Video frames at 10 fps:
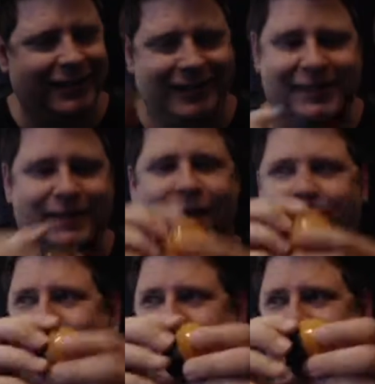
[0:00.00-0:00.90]
Let's pop
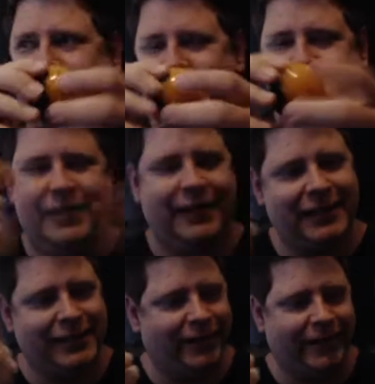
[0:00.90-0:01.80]
one of these up. So
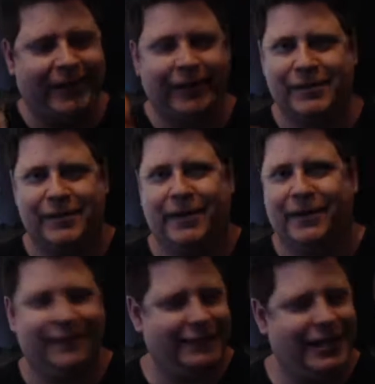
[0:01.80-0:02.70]
this whole thing was
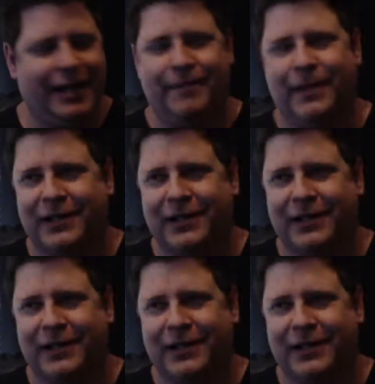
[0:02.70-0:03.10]
about $10